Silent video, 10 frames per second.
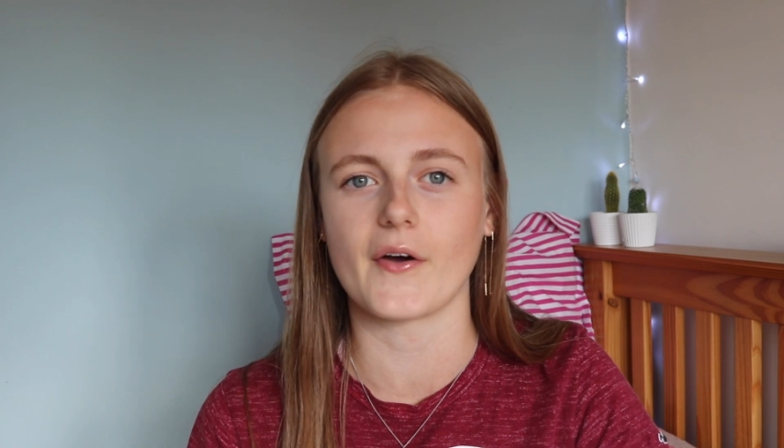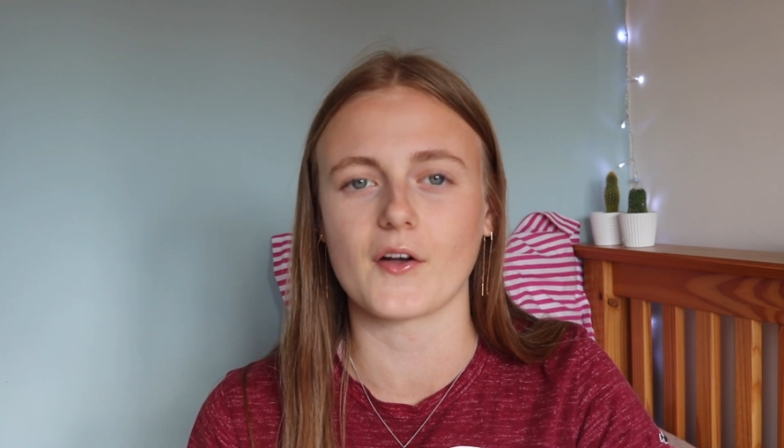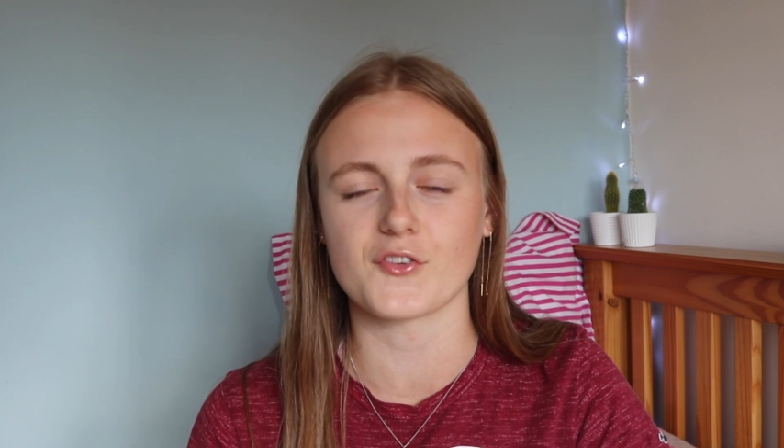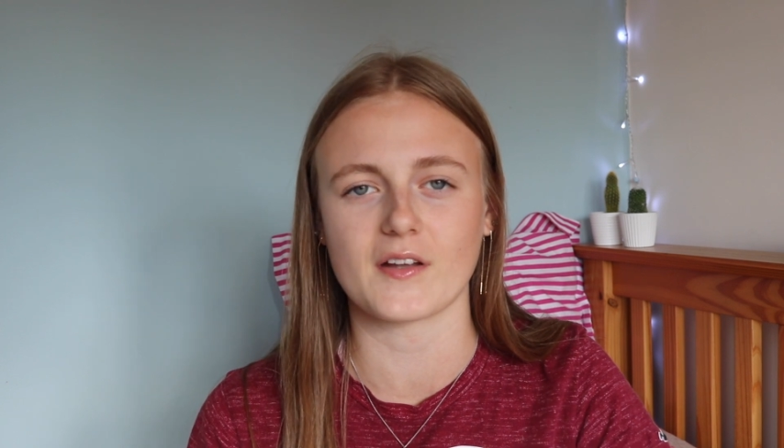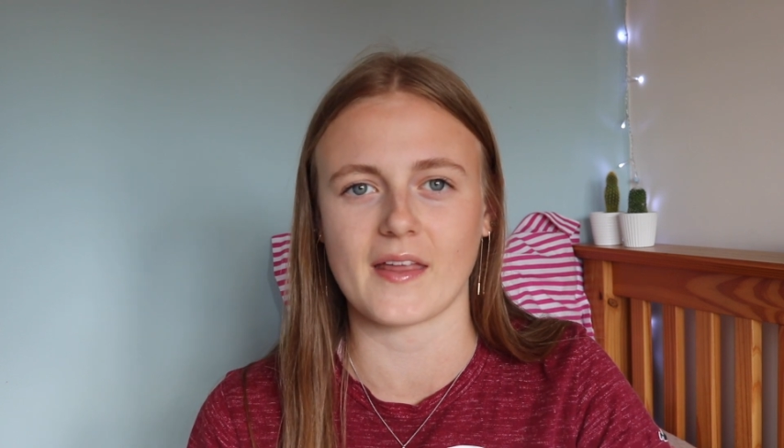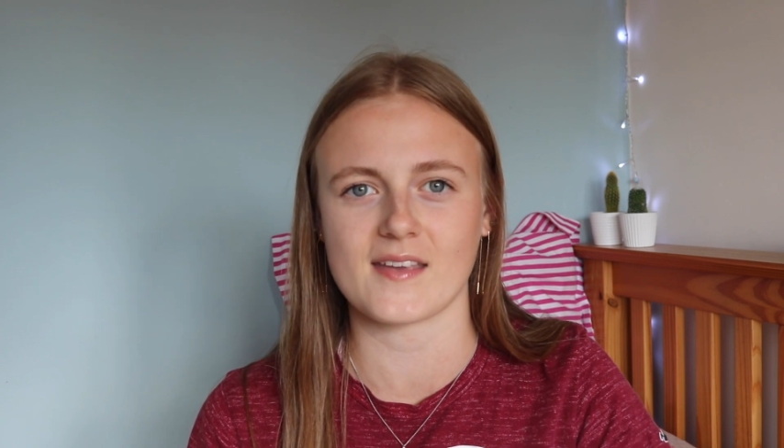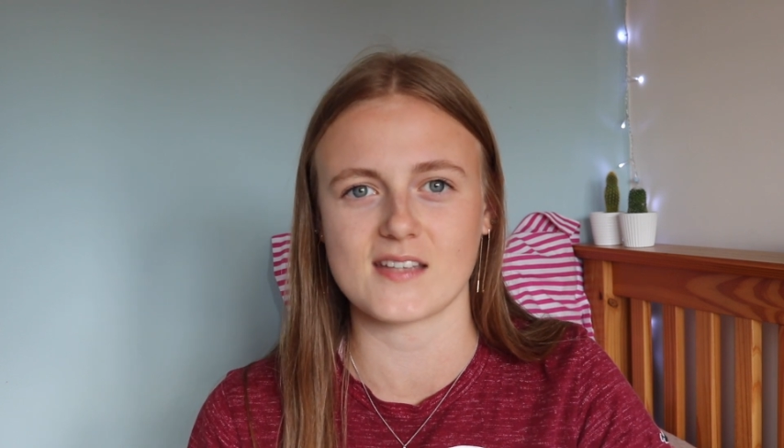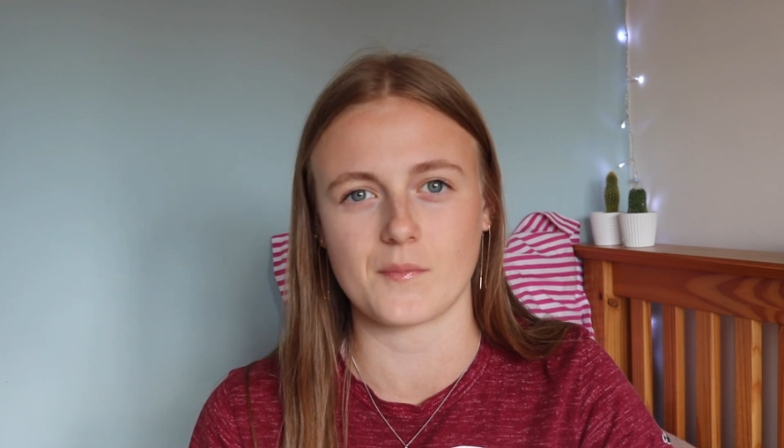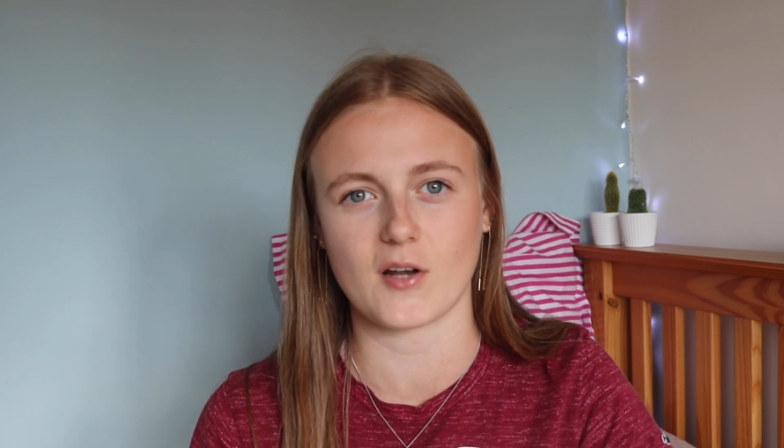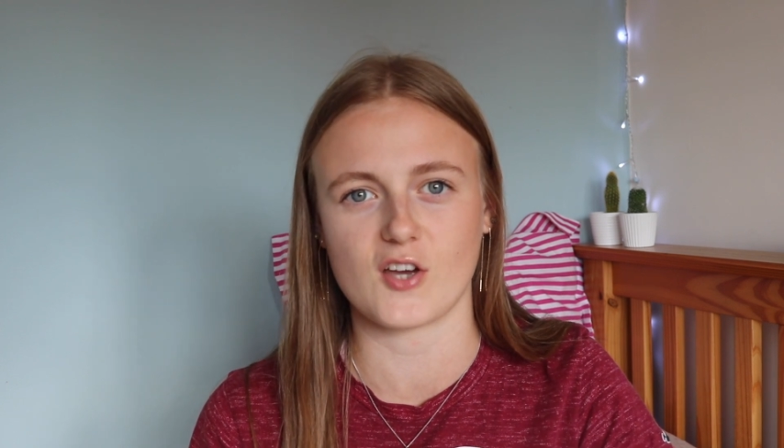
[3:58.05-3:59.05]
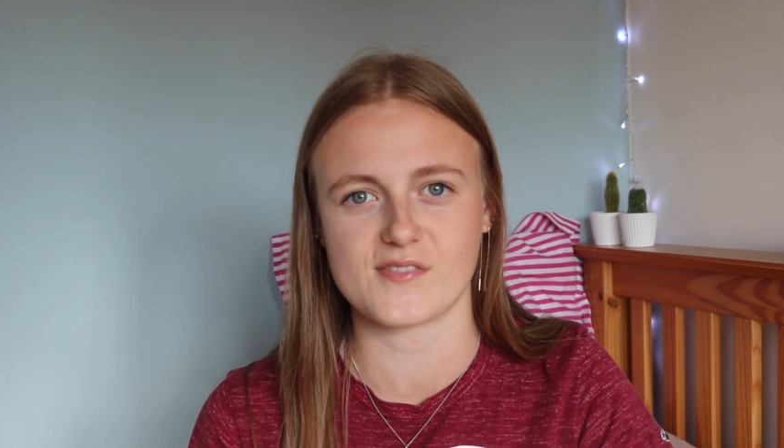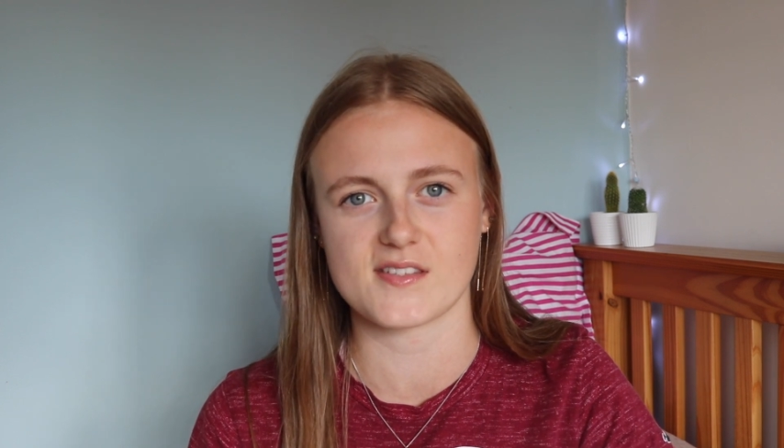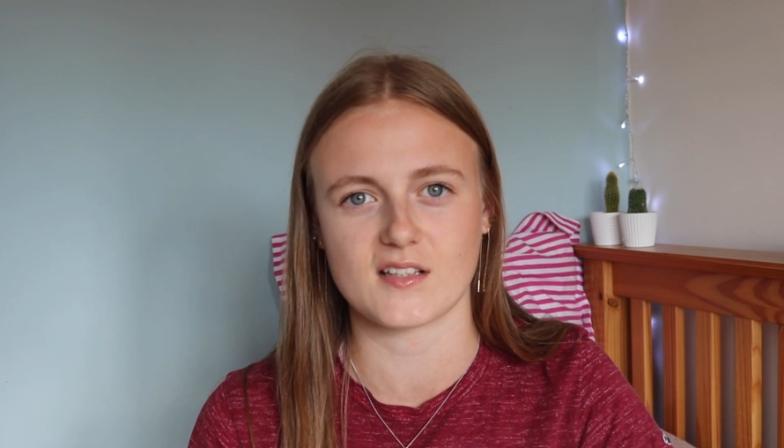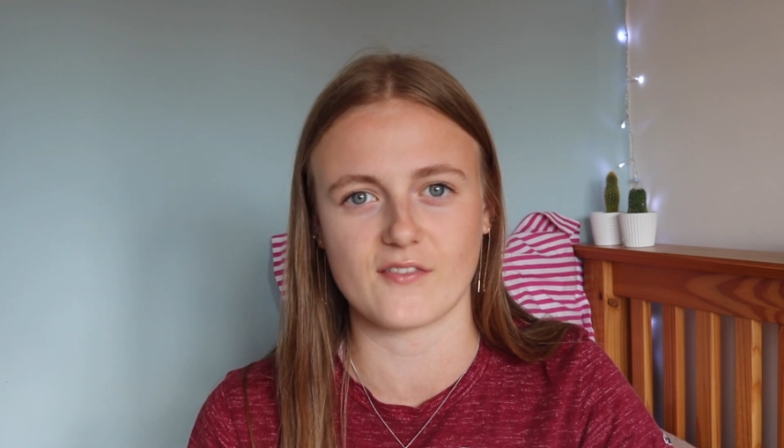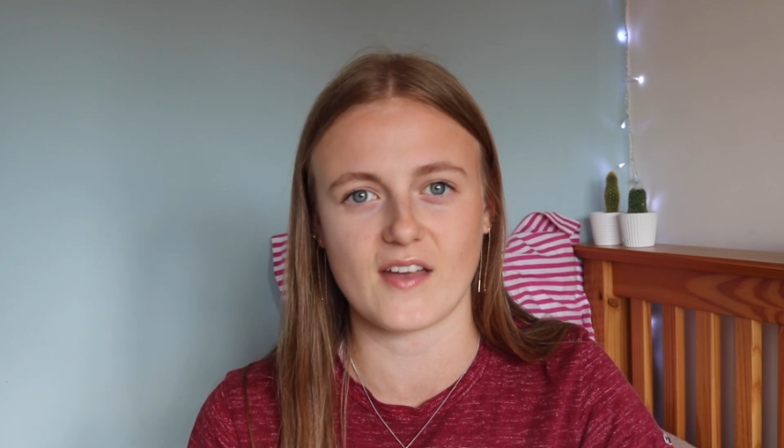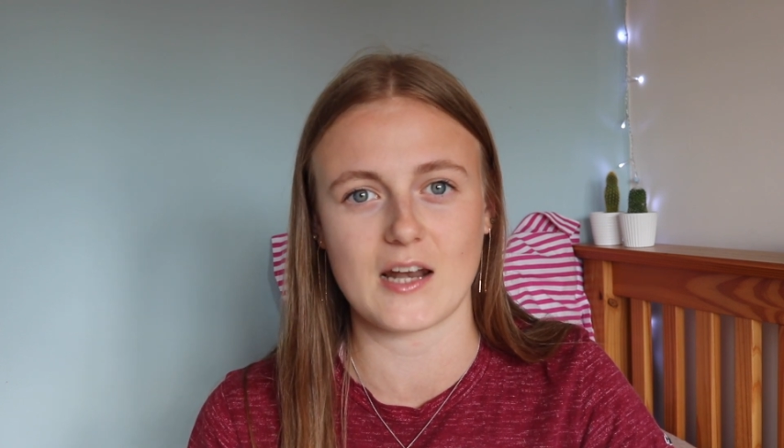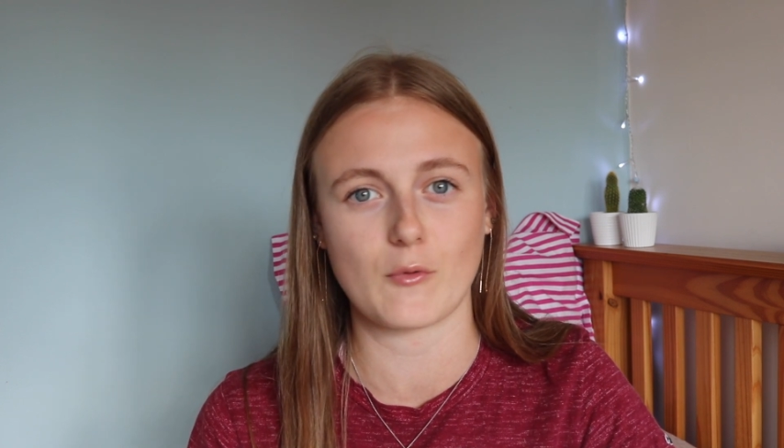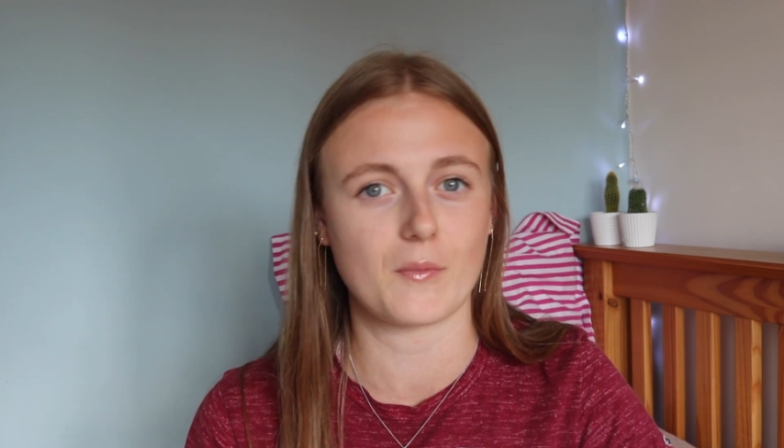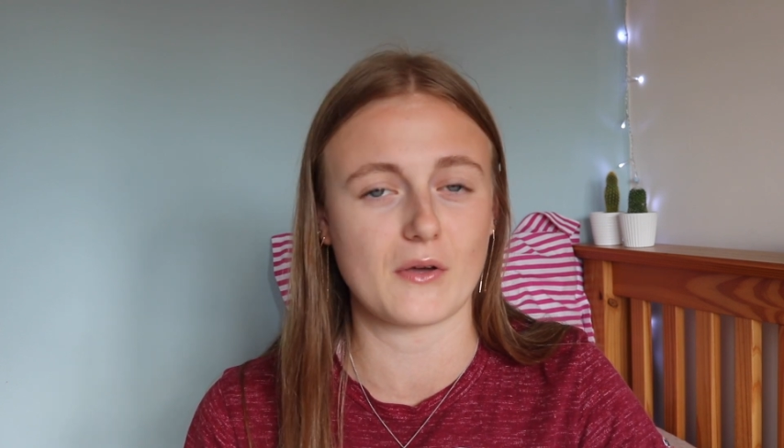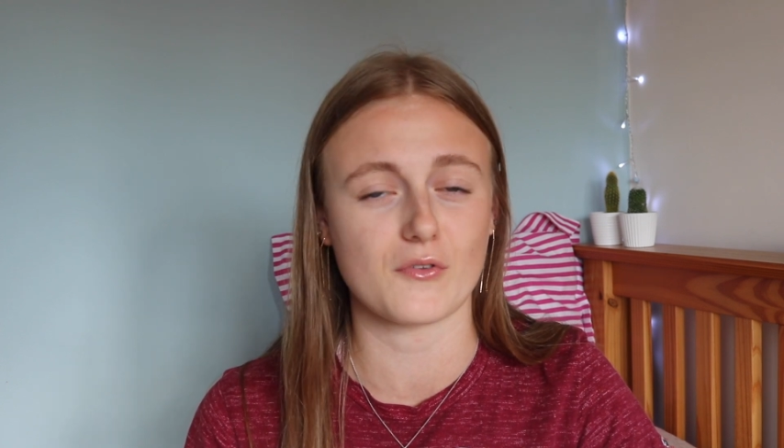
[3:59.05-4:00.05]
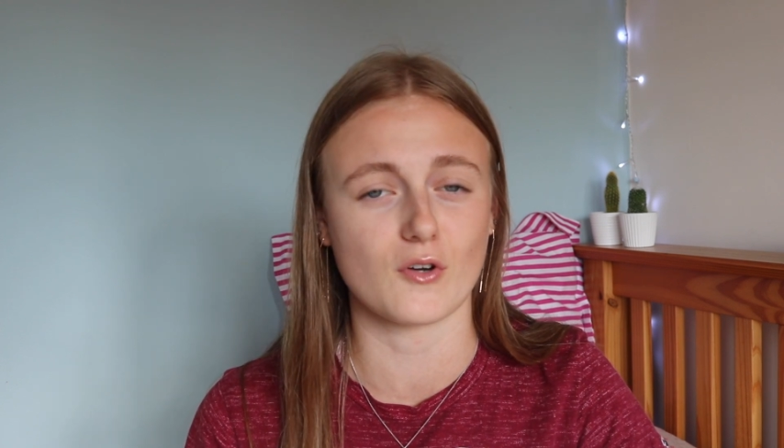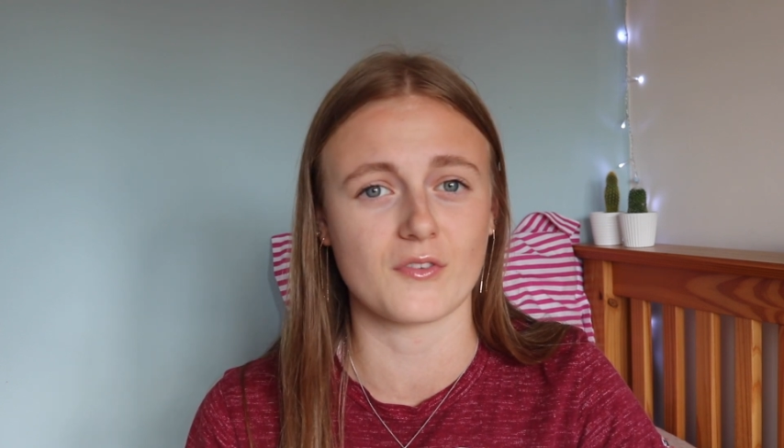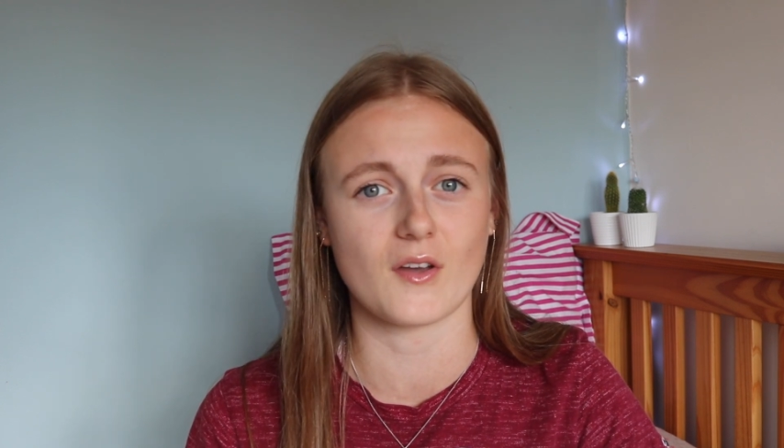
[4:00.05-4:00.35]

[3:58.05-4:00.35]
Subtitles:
I'll try and link it down below if it's still available, but it was